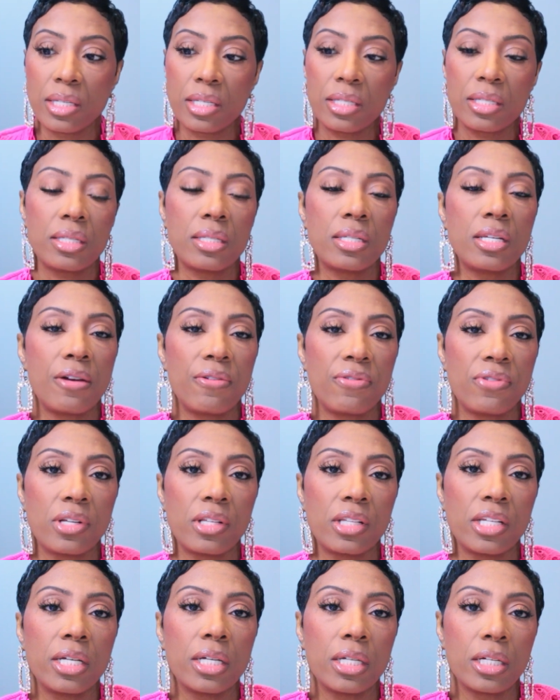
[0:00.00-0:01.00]
This is
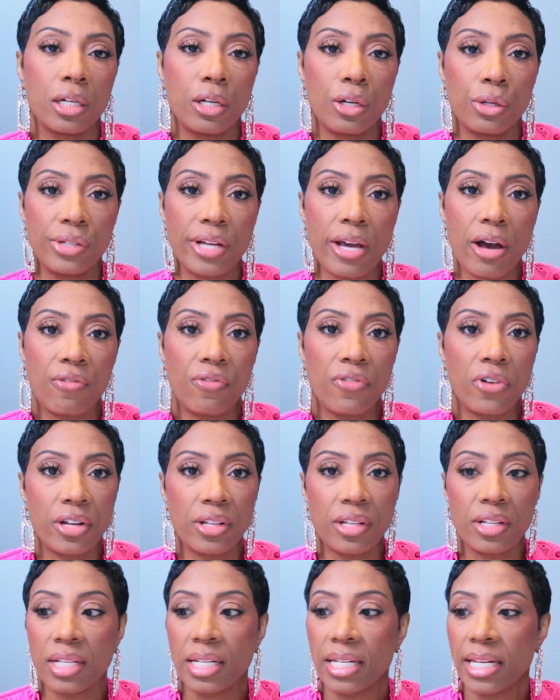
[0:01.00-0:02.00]
definitely going to go down
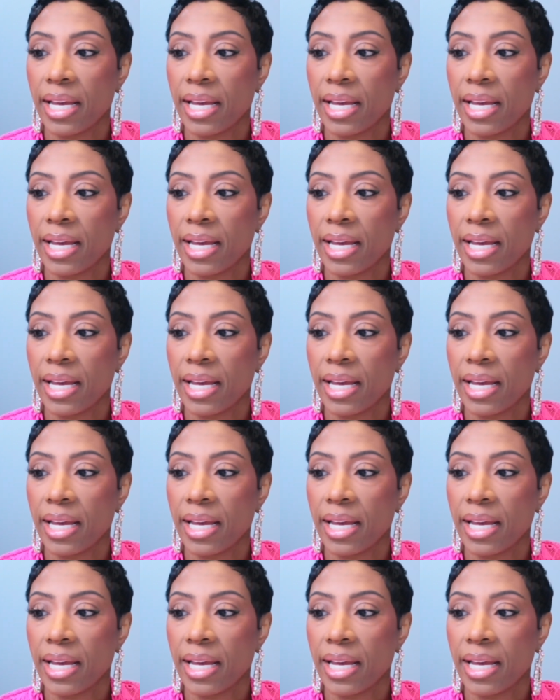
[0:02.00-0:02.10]
farther than